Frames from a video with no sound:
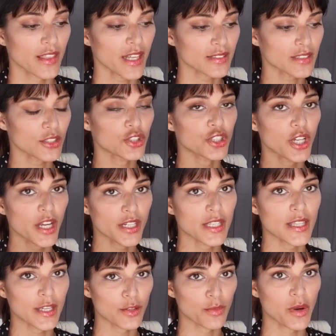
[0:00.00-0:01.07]
And that's a
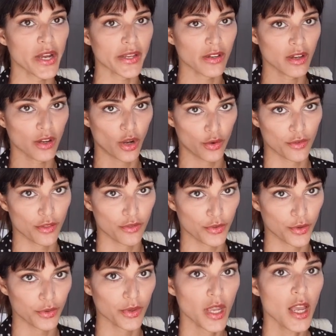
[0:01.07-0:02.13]
journey that you might go
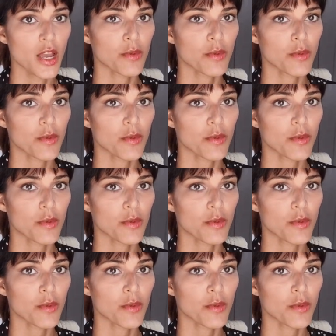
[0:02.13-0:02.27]
through,